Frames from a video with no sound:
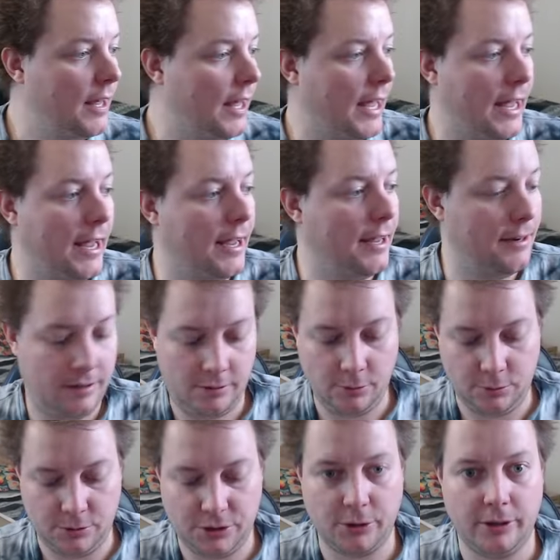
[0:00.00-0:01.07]
And
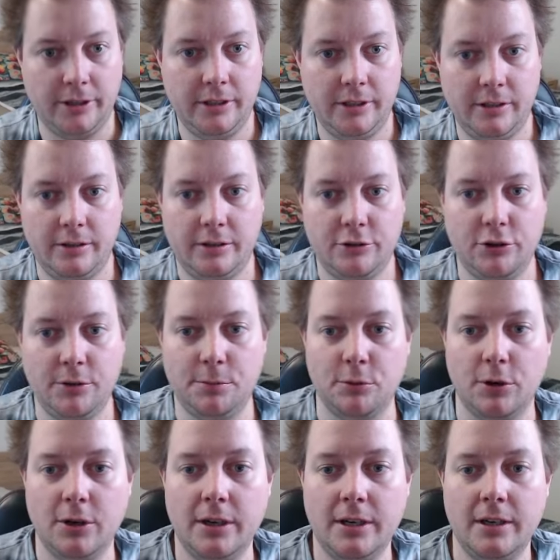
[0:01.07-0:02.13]

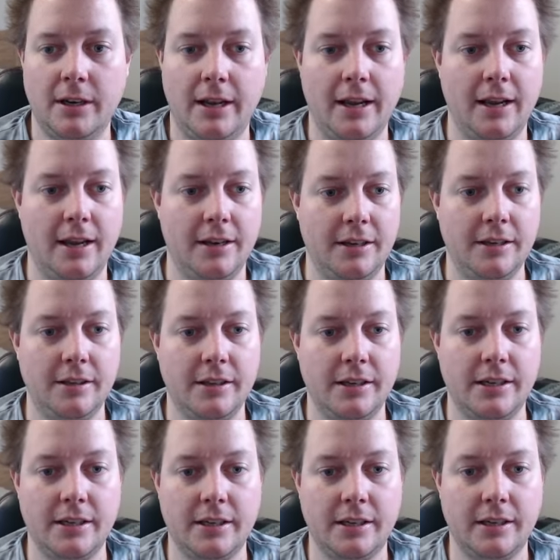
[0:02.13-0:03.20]
999, and in
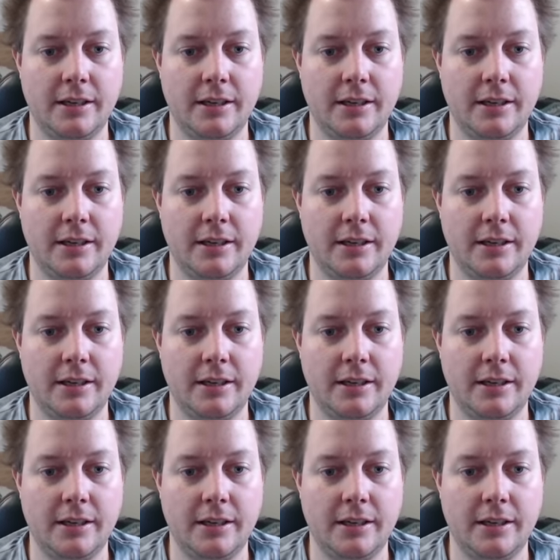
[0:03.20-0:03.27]
the